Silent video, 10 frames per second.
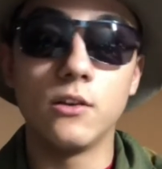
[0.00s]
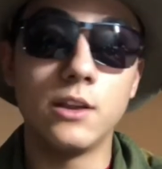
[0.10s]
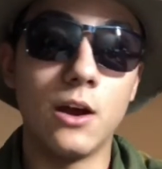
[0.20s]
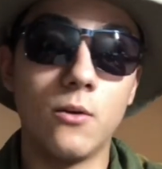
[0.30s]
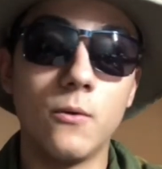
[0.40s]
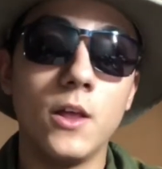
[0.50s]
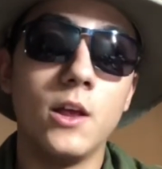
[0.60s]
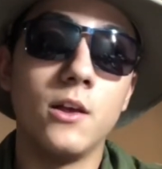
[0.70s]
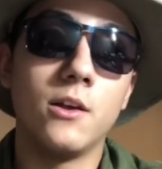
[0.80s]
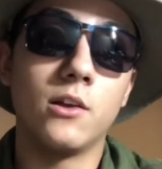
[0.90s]
Now,
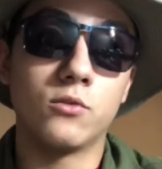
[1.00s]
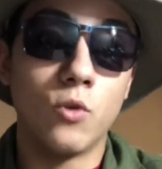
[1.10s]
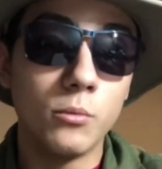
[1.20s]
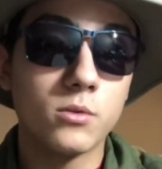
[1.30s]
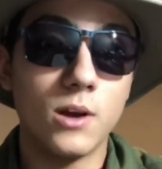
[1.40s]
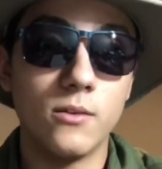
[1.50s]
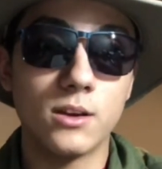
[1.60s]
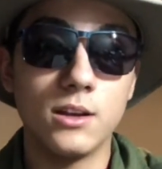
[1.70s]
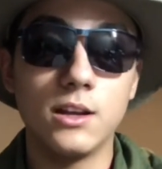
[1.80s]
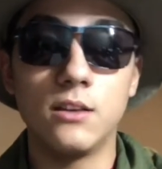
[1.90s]
a home survival
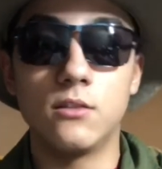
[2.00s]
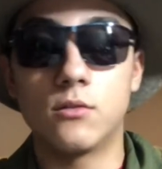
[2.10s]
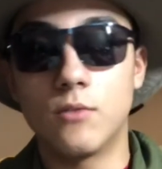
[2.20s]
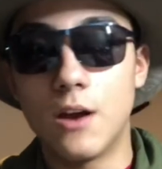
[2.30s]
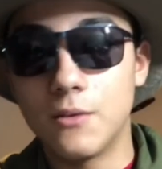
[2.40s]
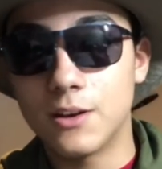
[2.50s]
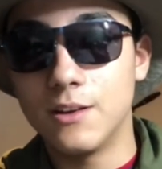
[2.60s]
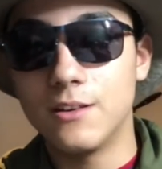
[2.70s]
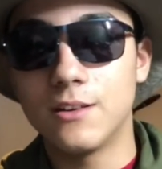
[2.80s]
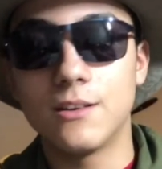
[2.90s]
kit is a survival
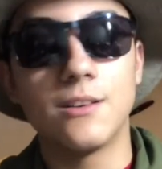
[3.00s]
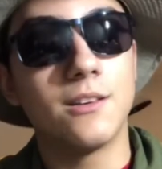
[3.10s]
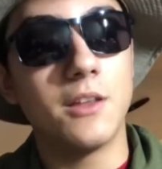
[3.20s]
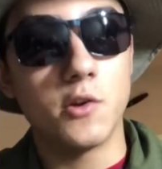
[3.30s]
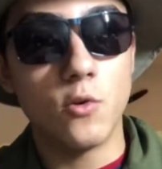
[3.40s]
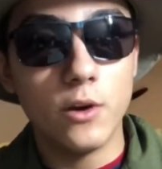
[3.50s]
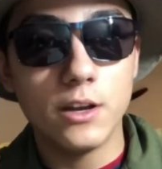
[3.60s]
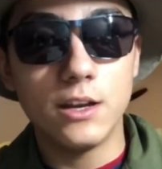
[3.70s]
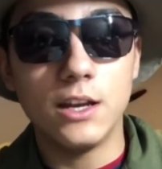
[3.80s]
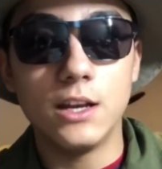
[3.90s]
kit that you're going to
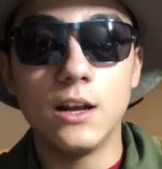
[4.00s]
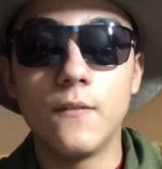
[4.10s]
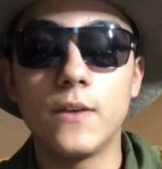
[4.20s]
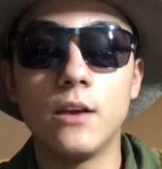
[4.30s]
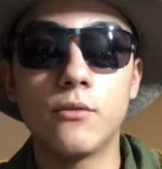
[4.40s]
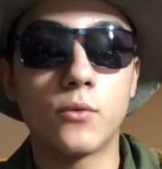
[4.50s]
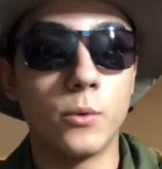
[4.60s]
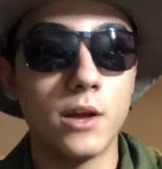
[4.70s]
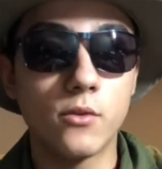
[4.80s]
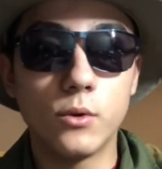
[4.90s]
need if for
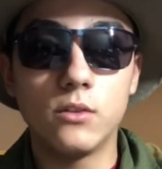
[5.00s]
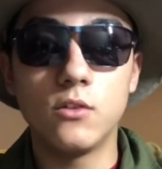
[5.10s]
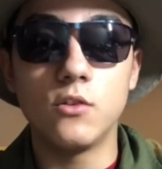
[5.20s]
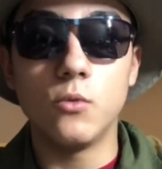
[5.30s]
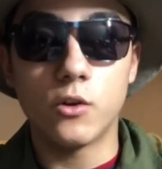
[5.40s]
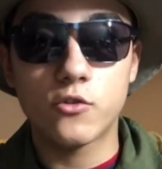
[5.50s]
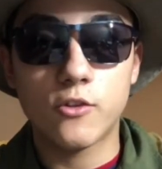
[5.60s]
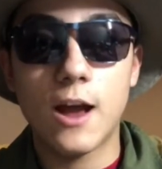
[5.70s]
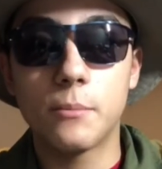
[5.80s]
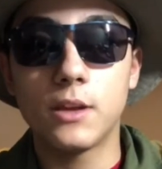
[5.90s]
whatever reason you are
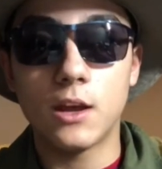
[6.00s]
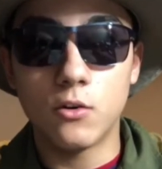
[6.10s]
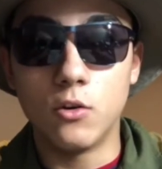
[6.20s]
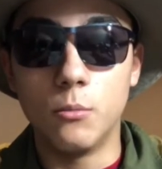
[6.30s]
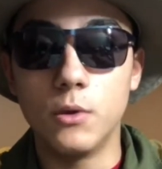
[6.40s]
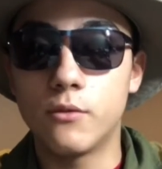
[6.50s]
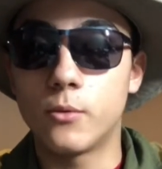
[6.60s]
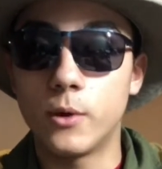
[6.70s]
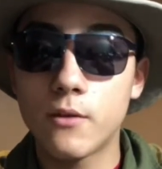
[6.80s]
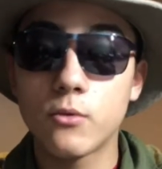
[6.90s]
trapped at home. If for
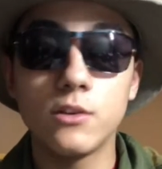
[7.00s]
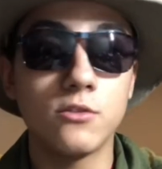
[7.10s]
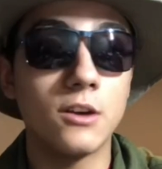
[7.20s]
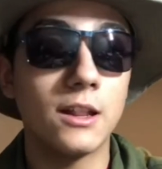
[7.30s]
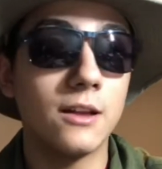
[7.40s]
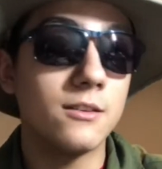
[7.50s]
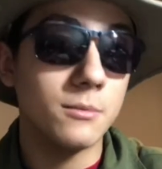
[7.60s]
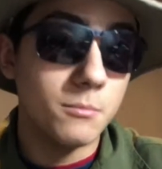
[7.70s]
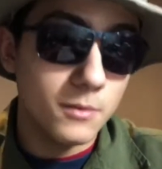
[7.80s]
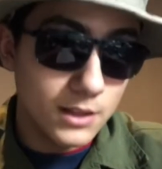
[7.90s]
whatever reason you're not allowed to
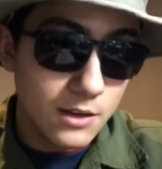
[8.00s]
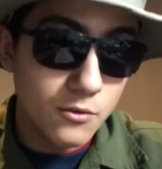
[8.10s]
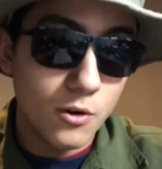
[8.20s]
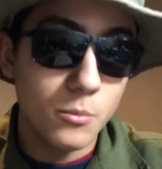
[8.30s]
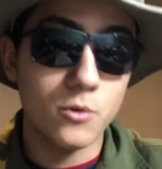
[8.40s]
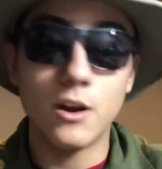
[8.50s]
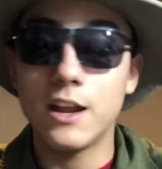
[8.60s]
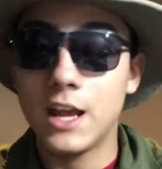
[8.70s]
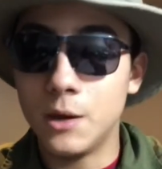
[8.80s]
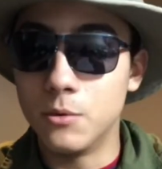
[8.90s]
leave home, you're not
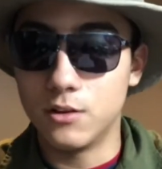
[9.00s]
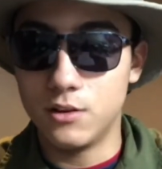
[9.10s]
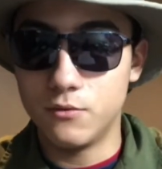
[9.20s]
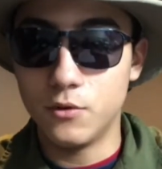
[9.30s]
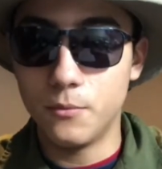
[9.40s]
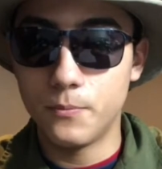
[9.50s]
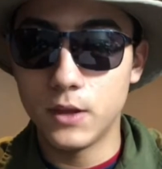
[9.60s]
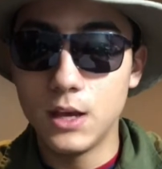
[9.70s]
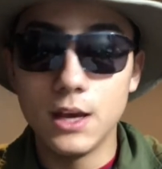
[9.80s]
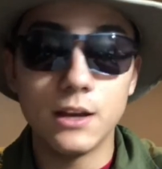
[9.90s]
able to leave home.
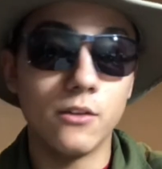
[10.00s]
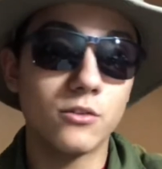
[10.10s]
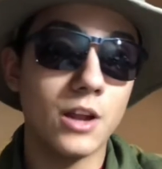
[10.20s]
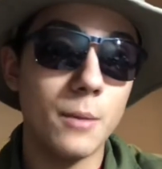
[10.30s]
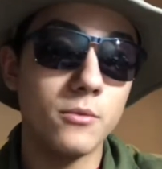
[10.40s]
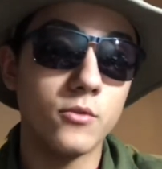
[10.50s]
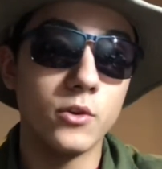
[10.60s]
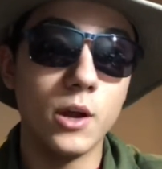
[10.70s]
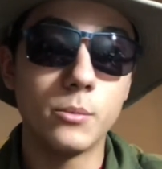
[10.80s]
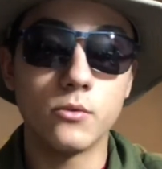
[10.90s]
Now, this could happen for a
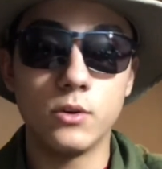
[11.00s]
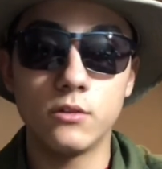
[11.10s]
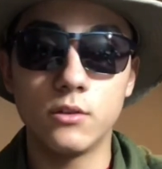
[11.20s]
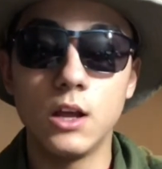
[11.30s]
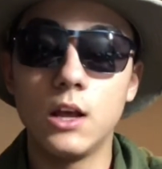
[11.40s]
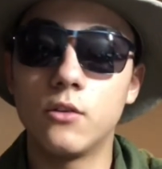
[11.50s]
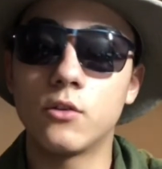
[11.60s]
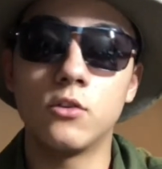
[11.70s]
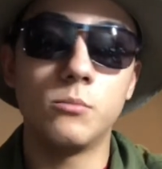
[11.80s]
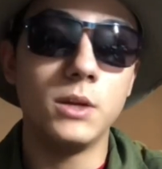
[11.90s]
number of reasons. There
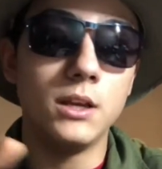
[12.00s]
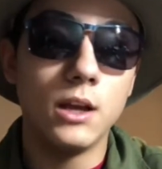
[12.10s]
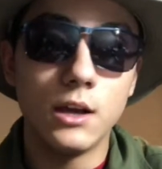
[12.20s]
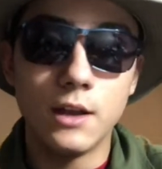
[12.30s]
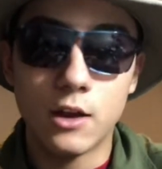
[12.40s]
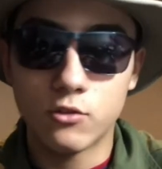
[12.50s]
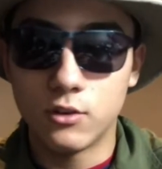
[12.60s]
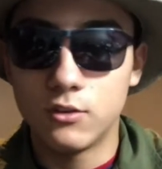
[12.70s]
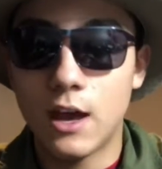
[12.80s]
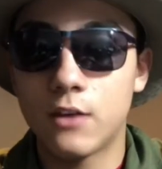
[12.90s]
could be natural
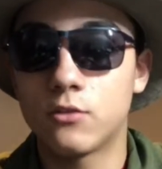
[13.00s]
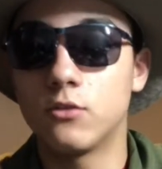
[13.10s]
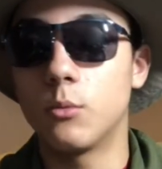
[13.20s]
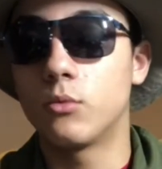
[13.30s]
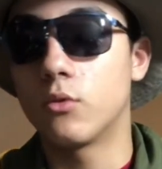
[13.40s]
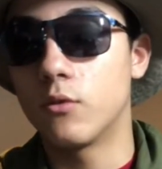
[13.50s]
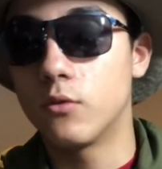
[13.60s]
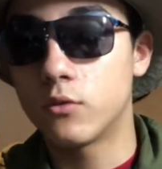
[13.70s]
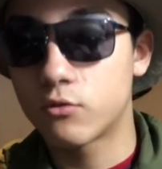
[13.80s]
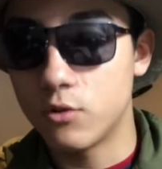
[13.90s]
disasters, some sort of
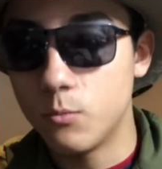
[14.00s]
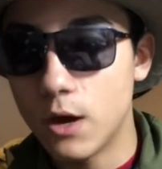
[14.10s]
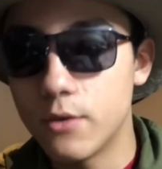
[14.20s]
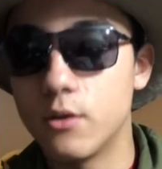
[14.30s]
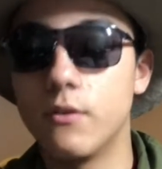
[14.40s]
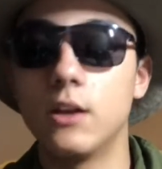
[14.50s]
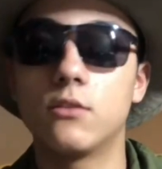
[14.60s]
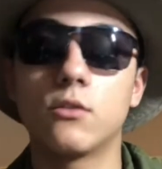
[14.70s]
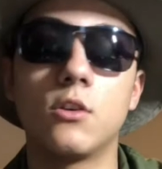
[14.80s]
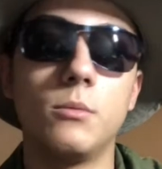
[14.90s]
extreme weather events. There
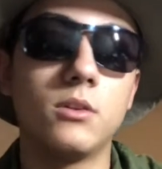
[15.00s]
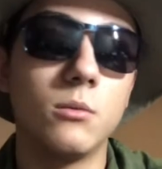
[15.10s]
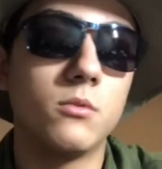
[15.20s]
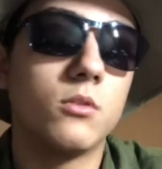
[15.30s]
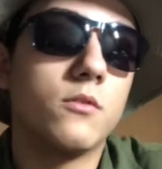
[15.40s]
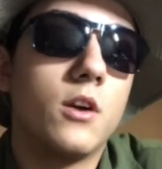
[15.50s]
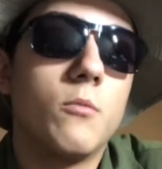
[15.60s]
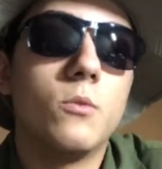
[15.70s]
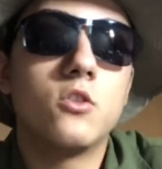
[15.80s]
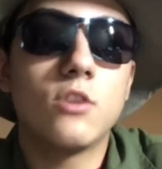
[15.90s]
could be some sort of
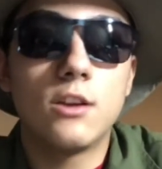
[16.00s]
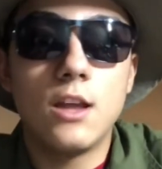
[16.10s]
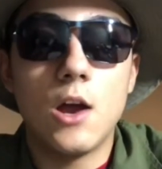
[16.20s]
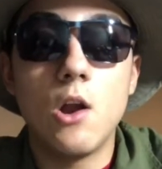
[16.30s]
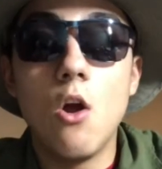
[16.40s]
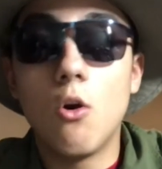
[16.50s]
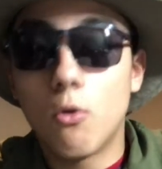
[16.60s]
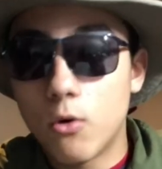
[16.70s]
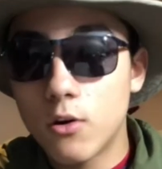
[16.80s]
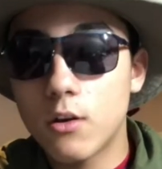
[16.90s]
government shutdown,
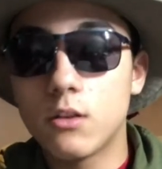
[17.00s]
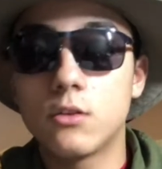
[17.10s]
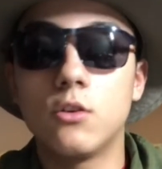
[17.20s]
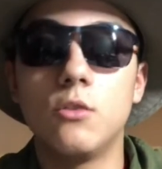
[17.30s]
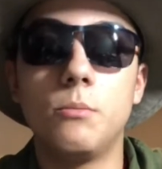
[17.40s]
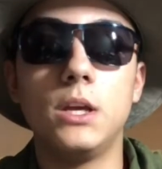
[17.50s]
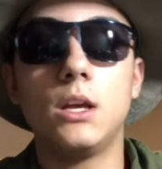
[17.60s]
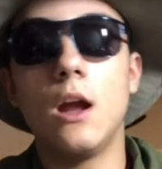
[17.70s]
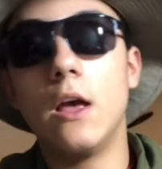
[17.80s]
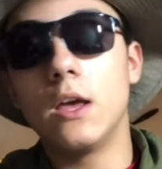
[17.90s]
or there could be
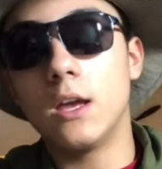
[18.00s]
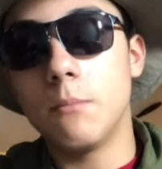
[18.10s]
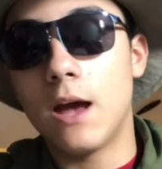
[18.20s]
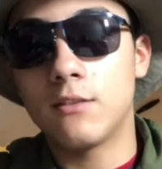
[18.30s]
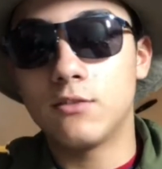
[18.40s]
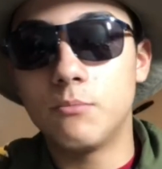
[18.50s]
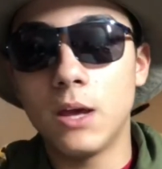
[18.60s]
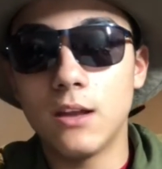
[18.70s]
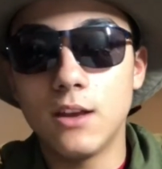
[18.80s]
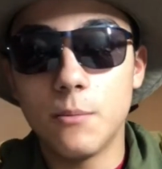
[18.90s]
a massive
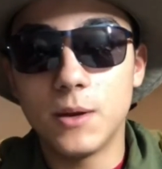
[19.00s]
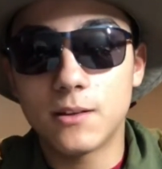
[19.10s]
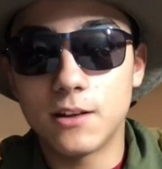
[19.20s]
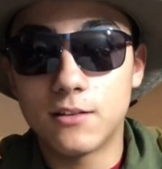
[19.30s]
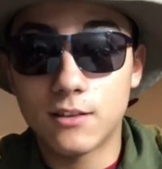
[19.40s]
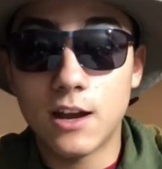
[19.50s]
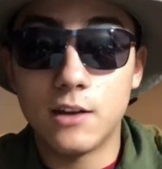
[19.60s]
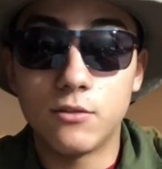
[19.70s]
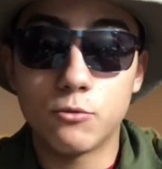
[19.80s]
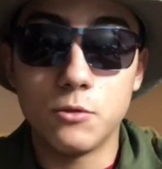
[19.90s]
pandemic that's kind of
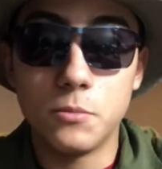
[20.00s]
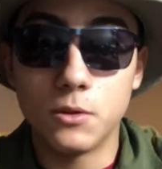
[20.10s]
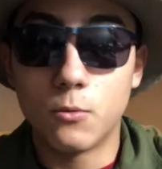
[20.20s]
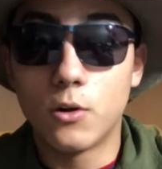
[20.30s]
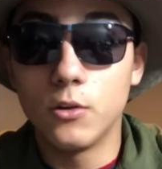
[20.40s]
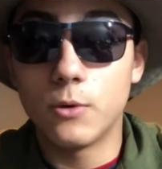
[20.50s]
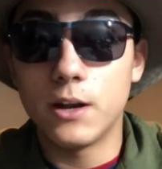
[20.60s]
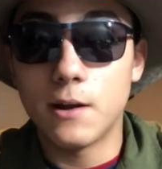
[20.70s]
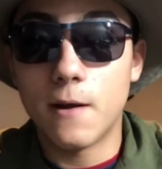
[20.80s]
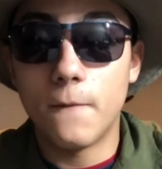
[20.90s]
sweeping the world right
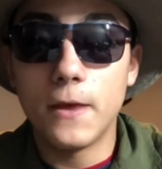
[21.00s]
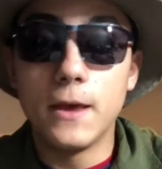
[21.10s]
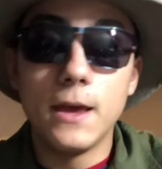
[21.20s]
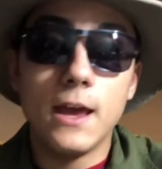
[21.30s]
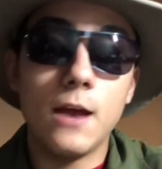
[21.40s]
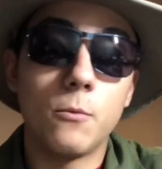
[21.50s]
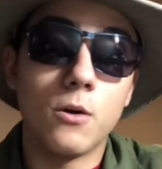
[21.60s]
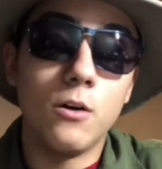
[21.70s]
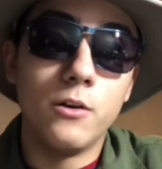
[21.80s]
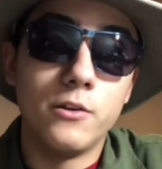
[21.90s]
now, and we're
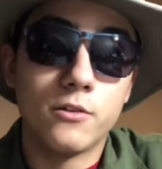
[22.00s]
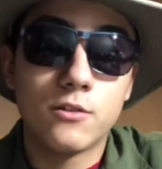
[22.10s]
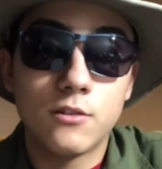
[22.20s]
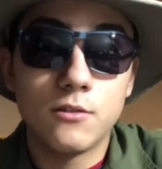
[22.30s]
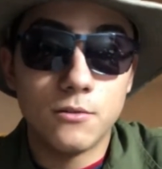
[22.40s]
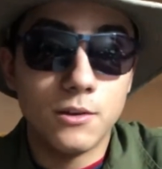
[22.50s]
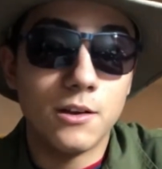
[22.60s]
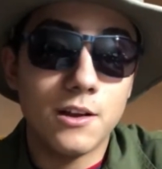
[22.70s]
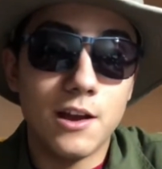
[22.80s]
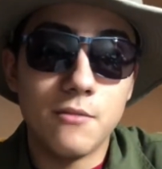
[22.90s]
all under
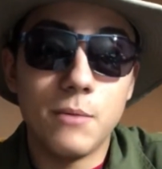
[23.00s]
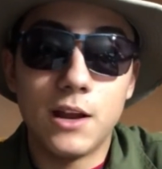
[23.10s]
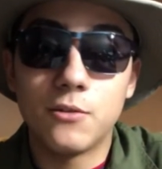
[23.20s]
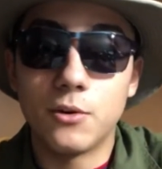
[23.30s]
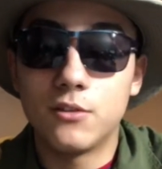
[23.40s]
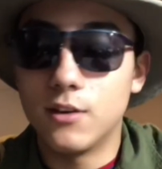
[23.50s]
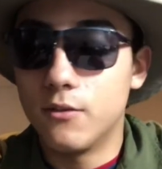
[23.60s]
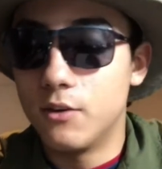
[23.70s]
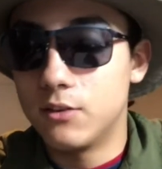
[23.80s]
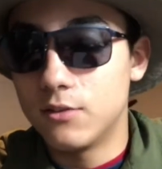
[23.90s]
kind of mandatory
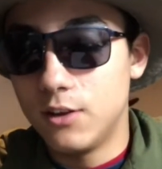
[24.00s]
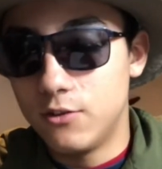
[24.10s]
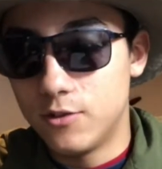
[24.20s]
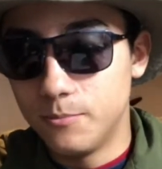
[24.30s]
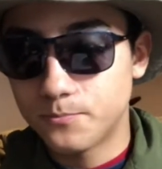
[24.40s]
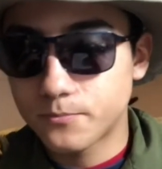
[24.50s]
self-isolation.